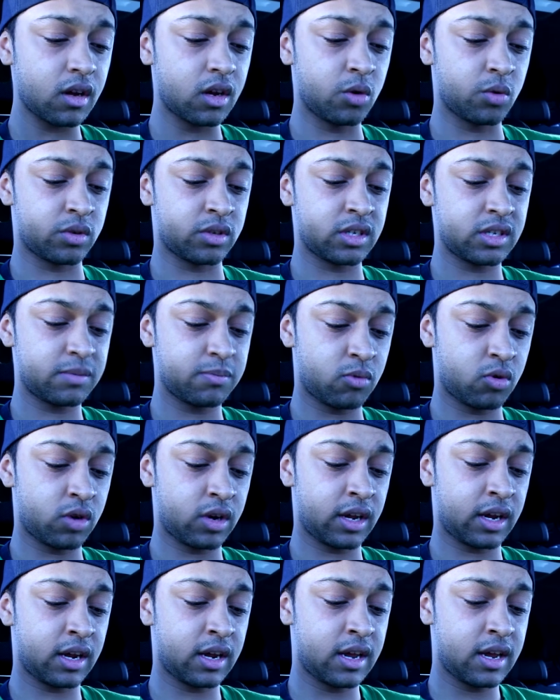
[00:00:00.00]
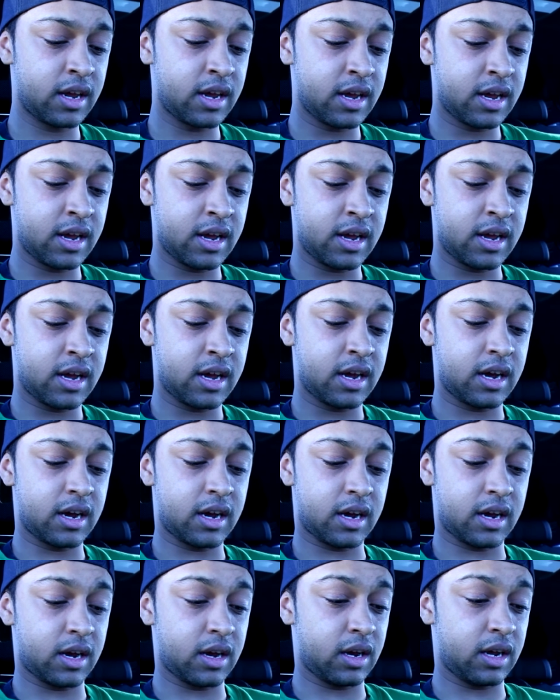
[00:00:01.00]
It was this morning,
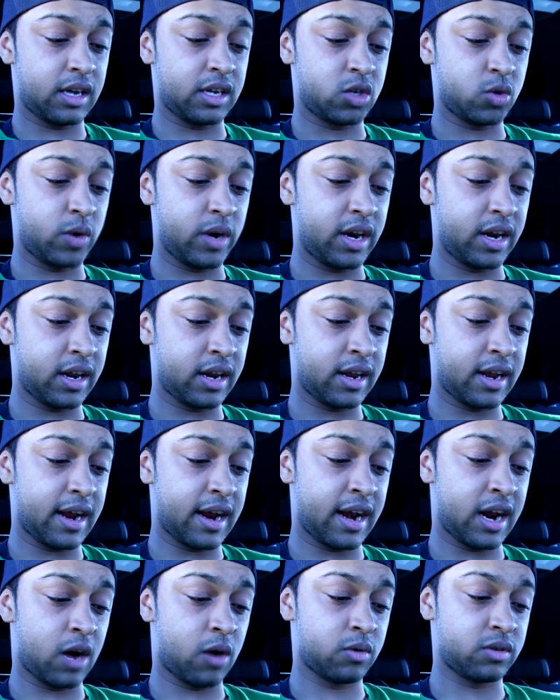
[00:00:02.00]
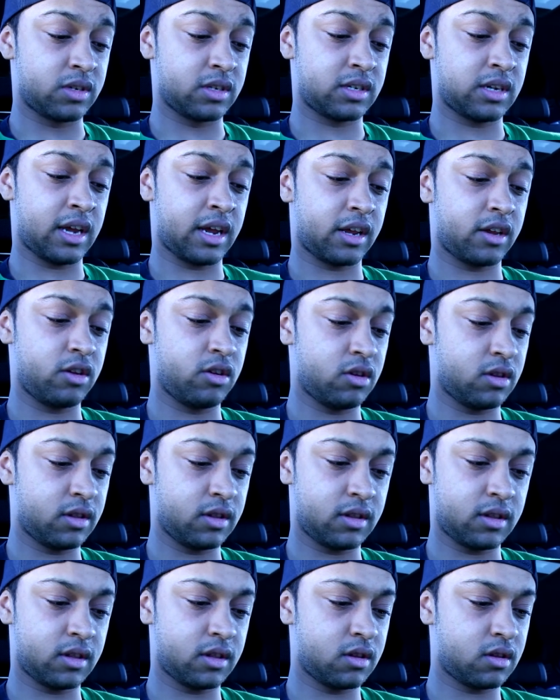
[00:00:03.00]
he tweeted it, and I was just like,
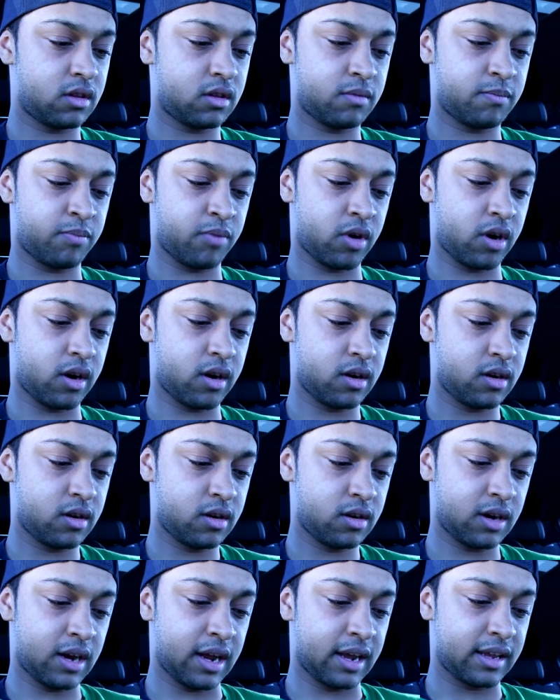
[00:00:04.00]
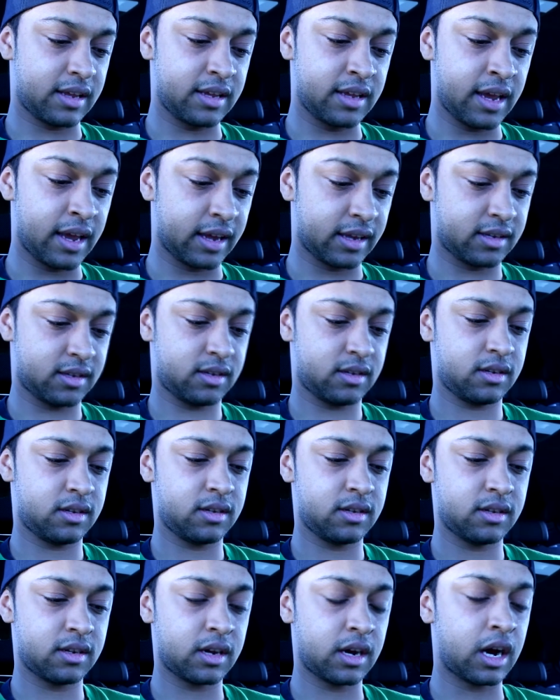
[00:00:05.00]
bro, like, yes,
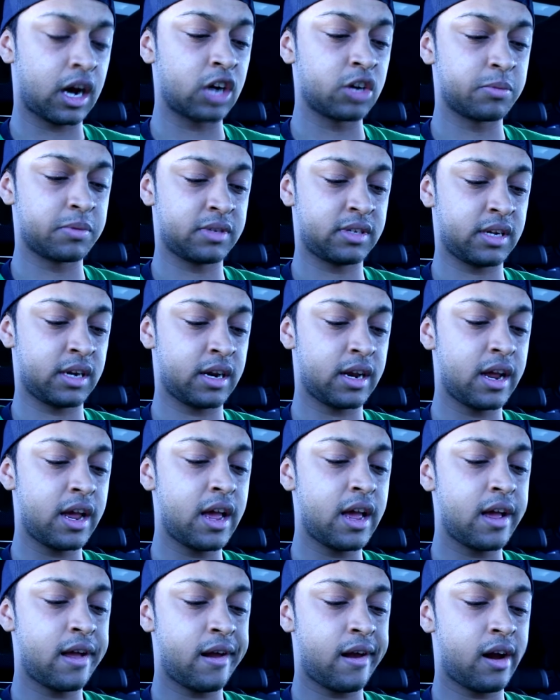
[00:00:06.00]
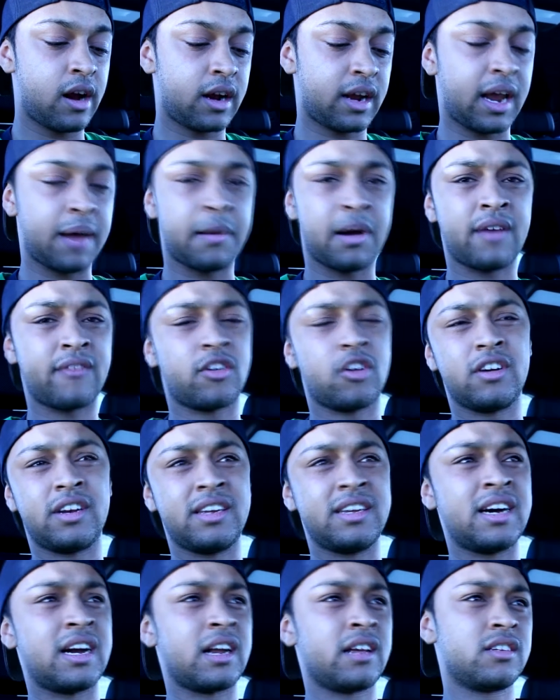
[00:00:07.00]
100%. Okay, I haven't got
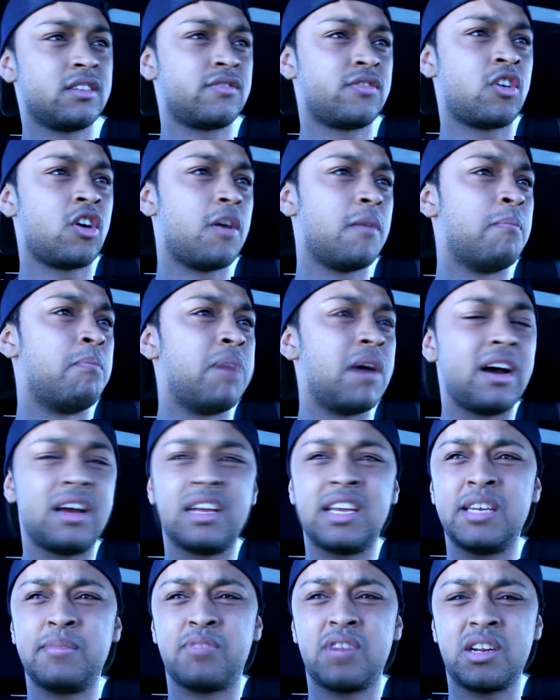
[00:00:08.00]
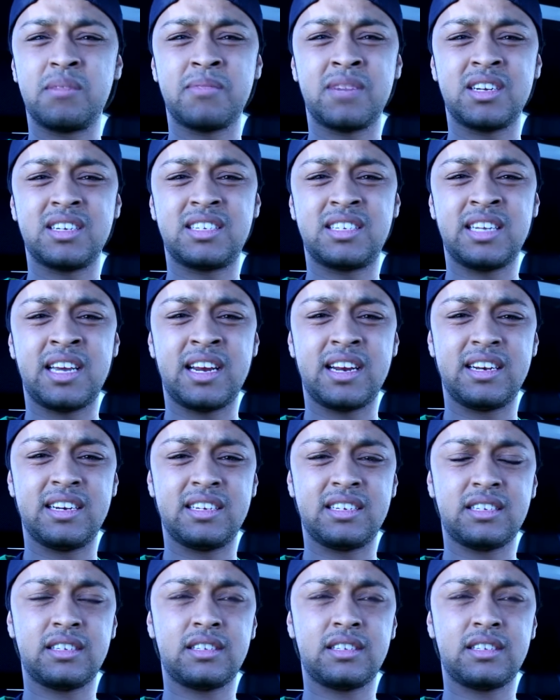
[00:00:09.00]
any data, I just forgot. But he pretty much said,